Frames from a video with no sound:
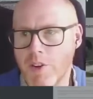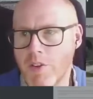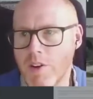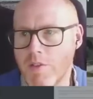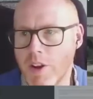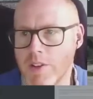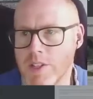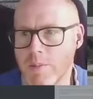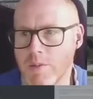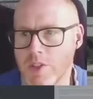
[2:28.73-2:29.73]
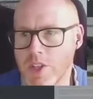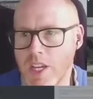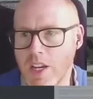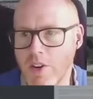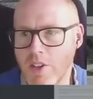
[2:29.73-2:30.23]
degree flow temperature
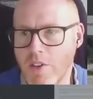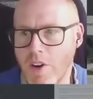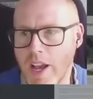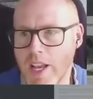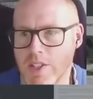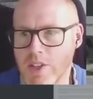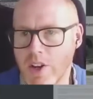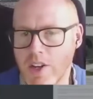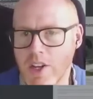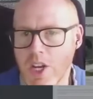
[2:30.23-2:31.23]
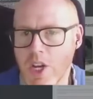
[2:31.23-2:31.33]
here on the right hand side,